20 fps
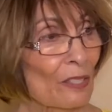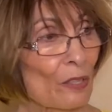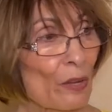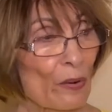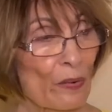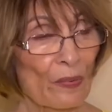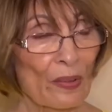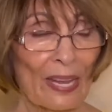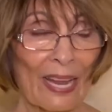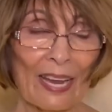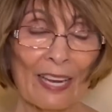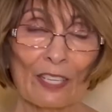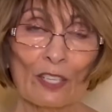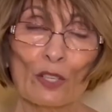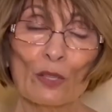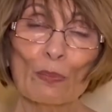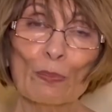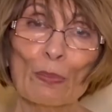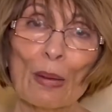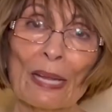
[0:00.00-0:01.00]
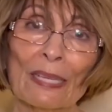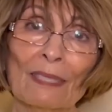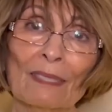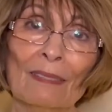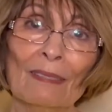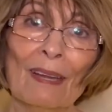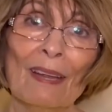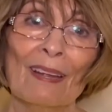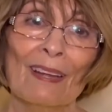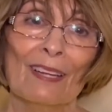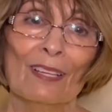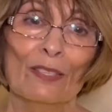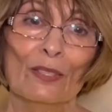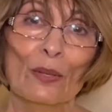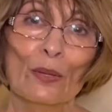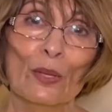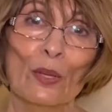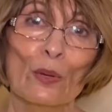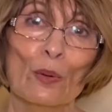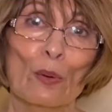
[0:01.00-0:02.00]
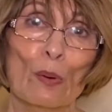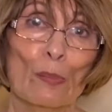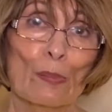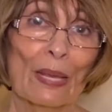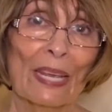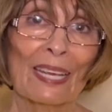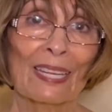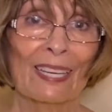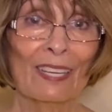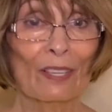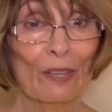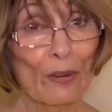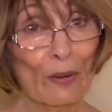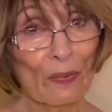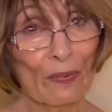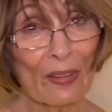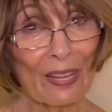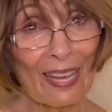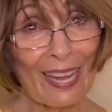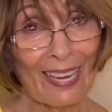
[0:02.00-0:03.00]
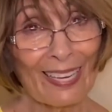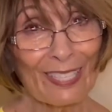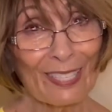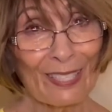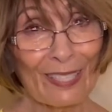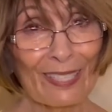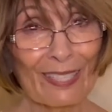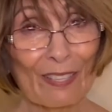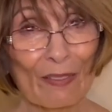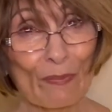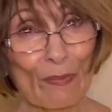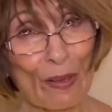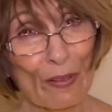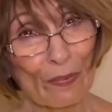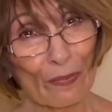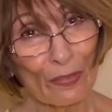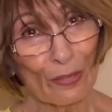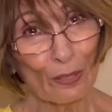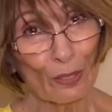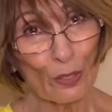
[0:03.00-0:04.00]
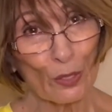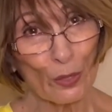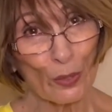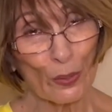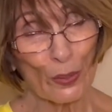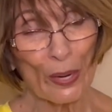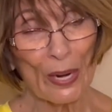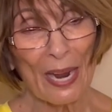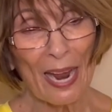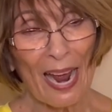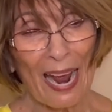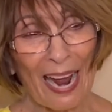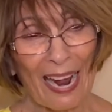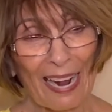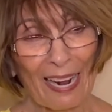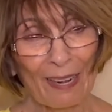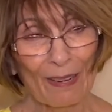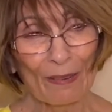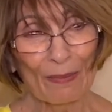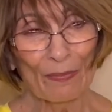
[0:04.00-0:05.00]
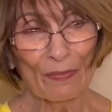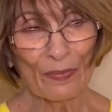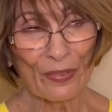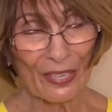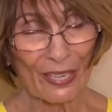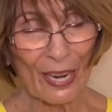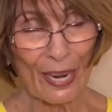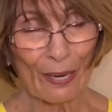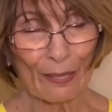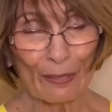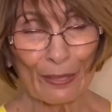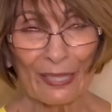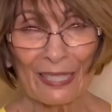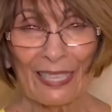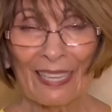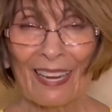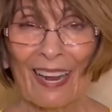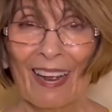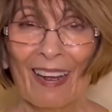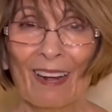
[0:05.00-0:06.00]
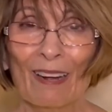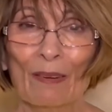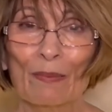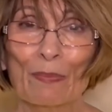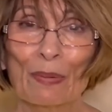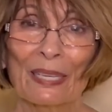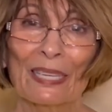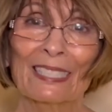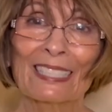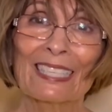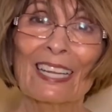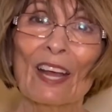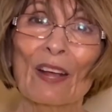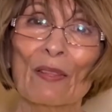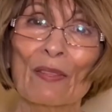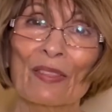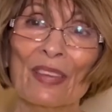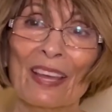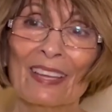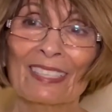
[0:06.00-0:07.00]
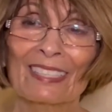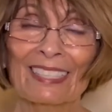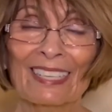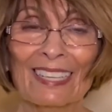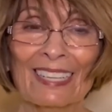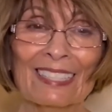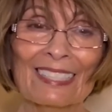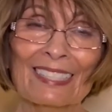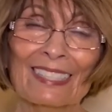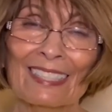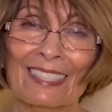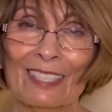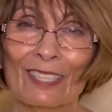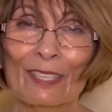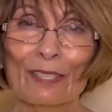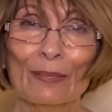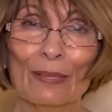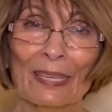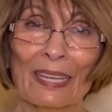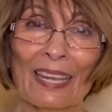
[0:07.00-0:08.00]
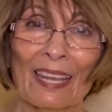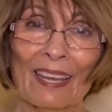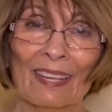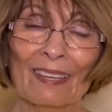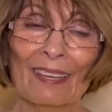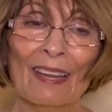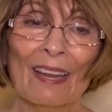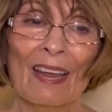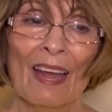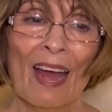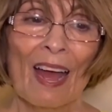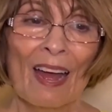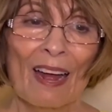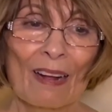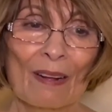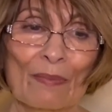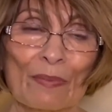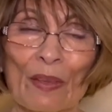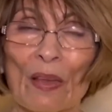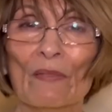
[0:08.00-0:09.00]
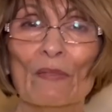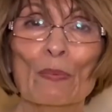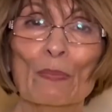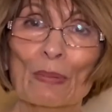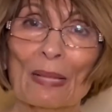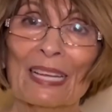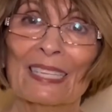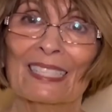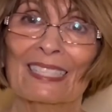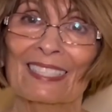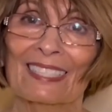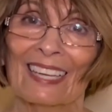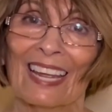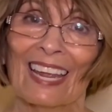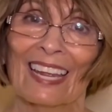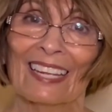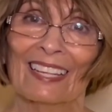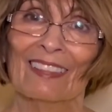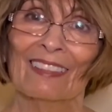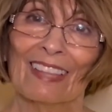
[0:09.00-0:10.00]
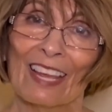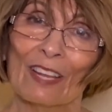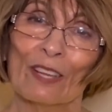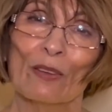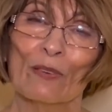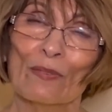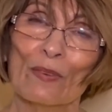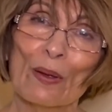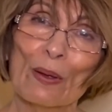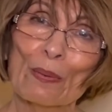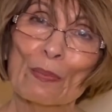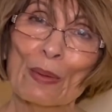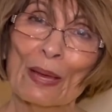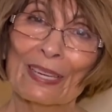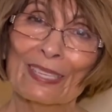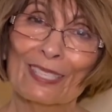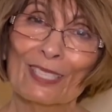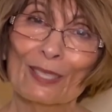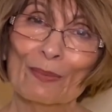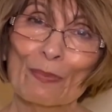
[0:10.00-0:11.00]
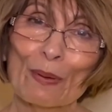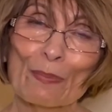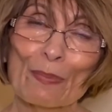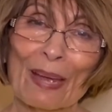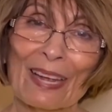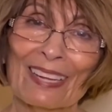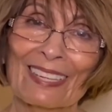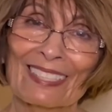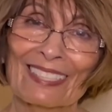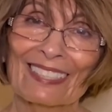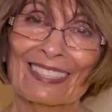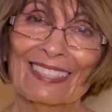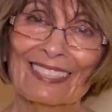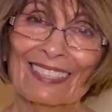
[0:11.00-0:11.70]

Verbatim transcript: notification button so you will be getting notifications of my future um, videos. Uh, but until then, until I see you again, um, you have a blessed day and thank you very much. Bye-bye.